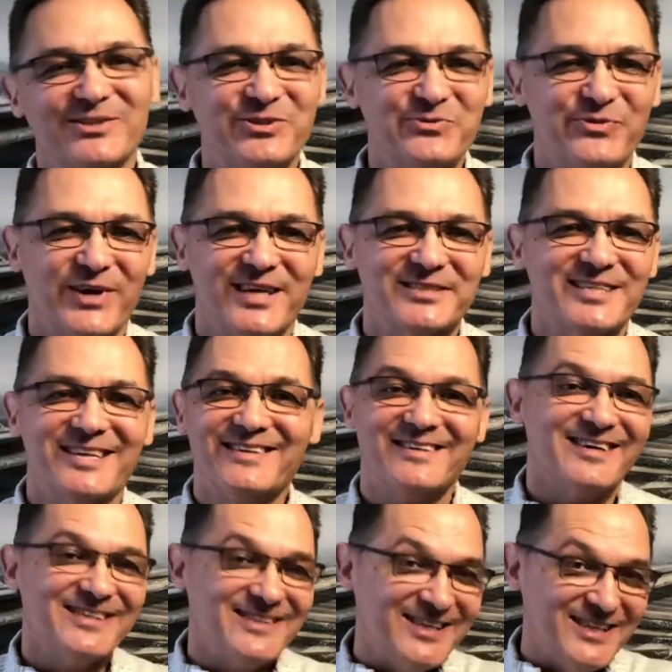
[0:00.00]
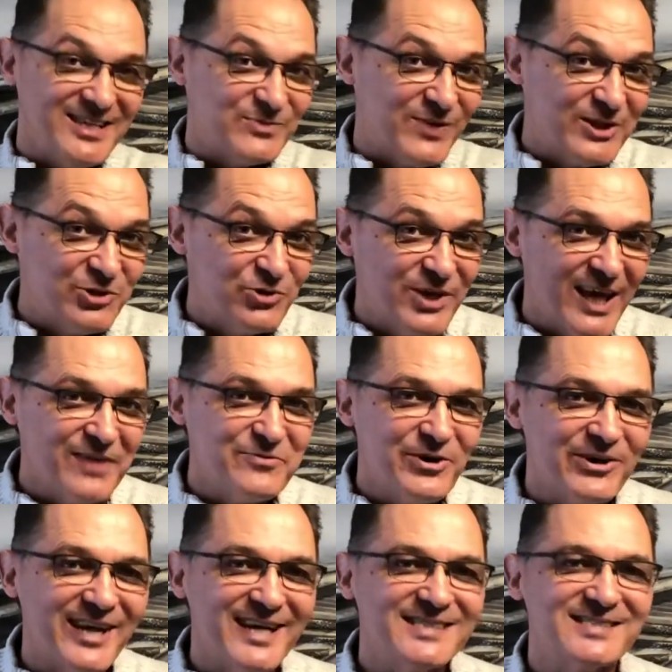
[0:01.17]
2019 is that
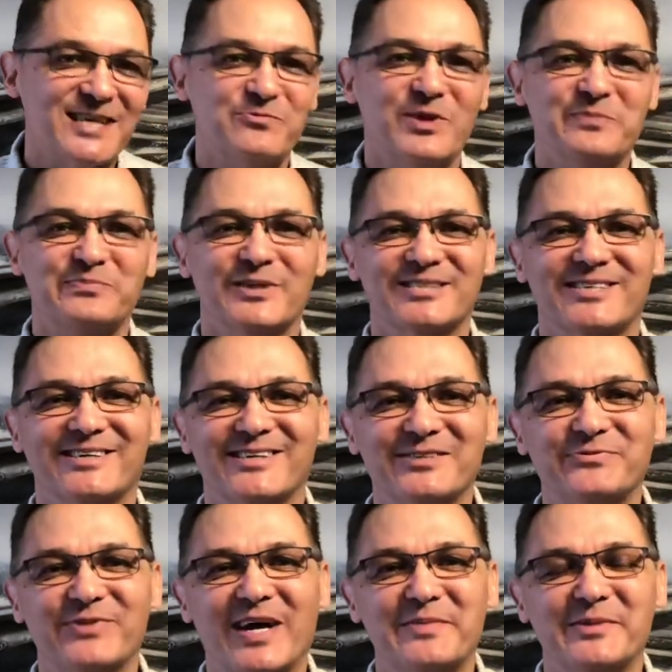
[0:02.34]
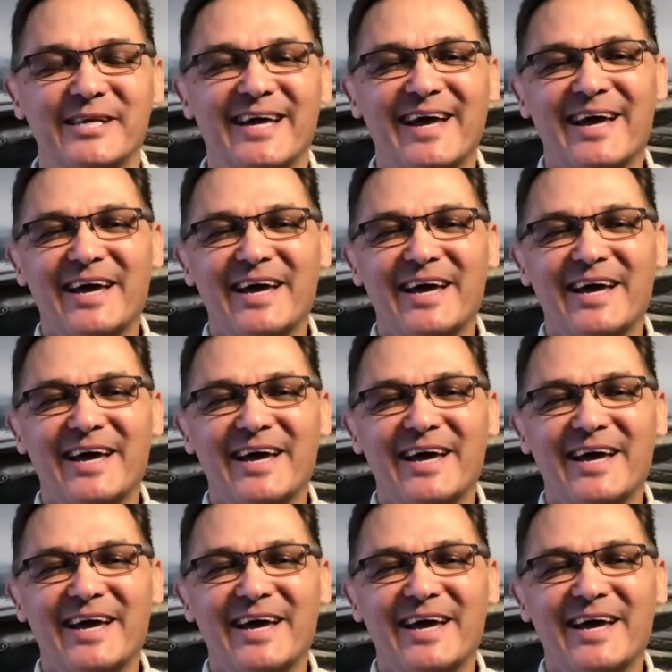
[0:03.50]
together as a OnePlus God family,